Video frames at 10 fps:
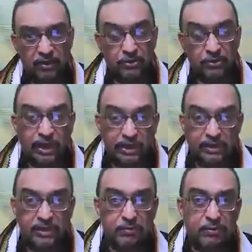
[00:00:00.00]
So that
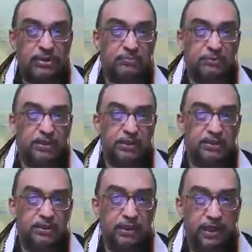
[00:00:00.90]
is the most
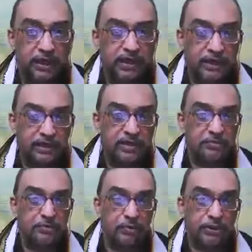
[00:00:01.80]
important and that is the
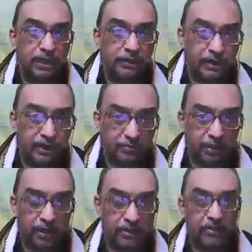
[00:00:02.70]
most accurate
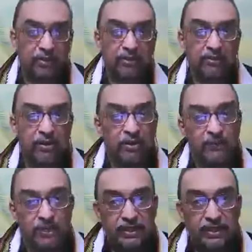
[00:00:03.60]
part of
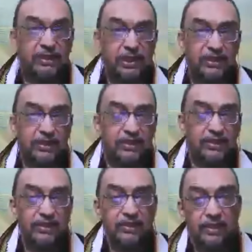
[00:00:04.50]
Indian calendar,
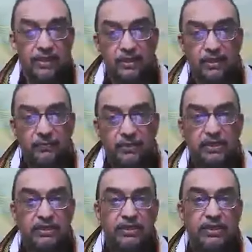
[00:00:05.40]
the
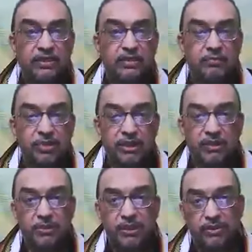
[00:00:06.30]
differential
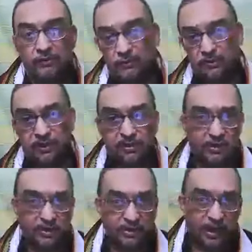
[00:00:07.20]
measurement of
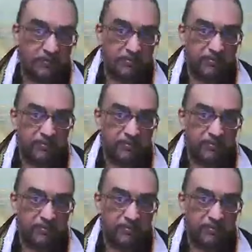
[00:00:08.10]
time.